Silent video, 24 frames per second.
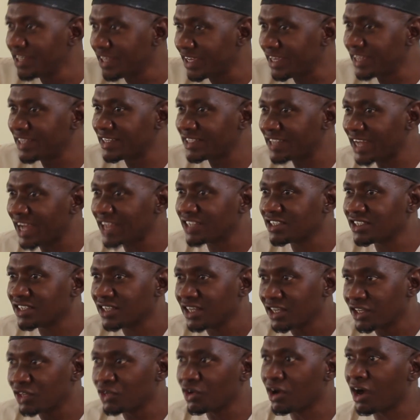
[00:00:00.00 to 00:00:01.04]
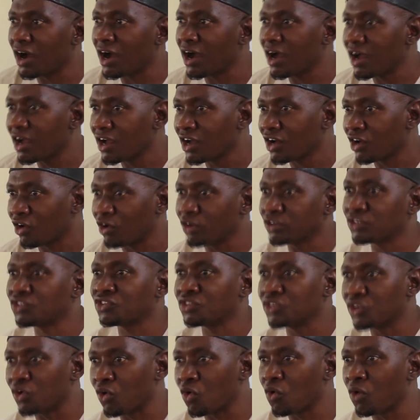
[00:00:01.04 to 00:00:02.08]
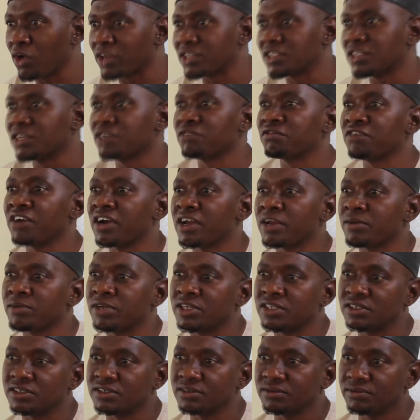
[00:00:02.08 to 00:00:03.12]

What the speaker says: in that your country or what? Environment.